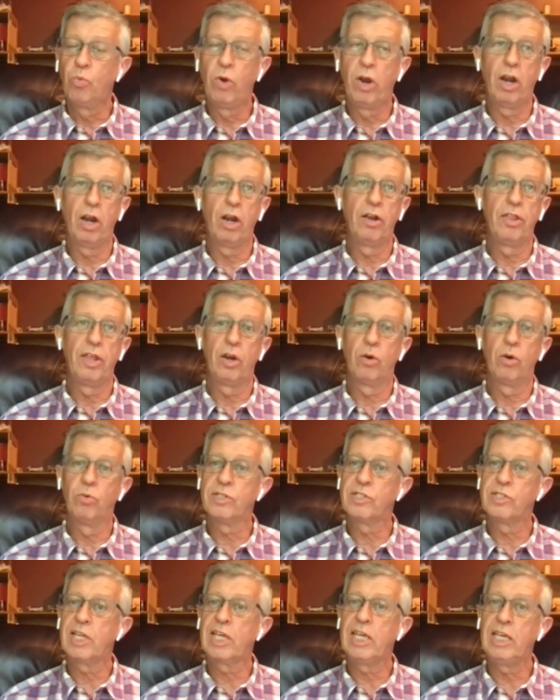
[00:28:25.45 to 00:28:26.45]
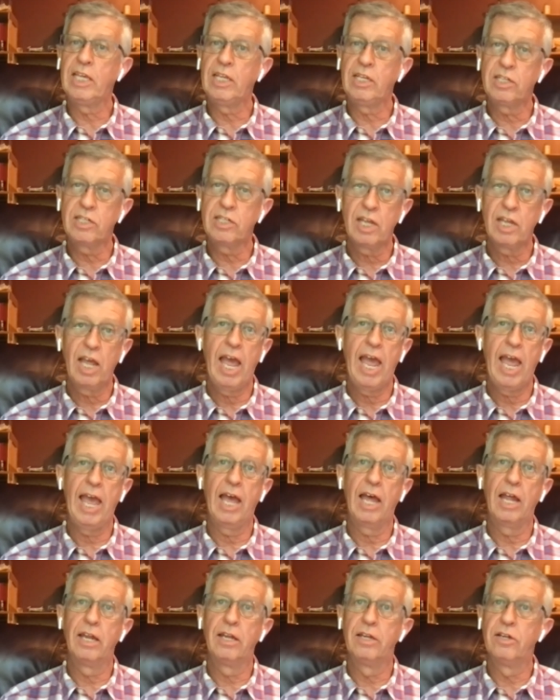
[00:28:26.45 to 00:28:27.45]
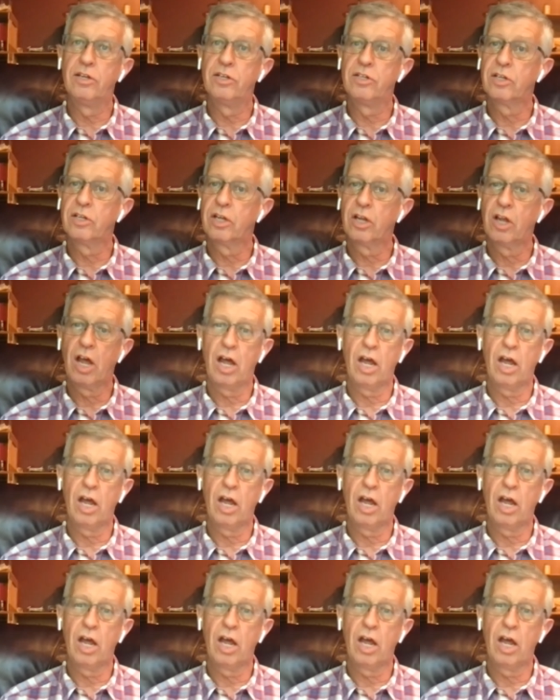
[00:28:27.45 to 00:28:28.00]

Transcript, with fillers: where there was heat and